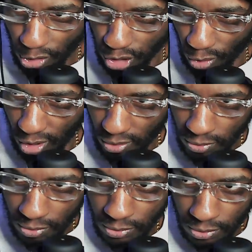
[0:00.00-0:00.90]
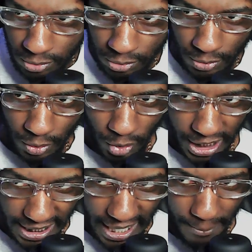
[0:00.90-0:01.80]
Zoro.
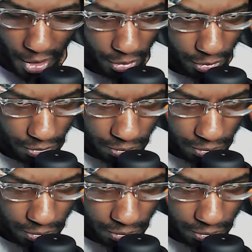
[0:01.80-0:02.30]
Get in that mode.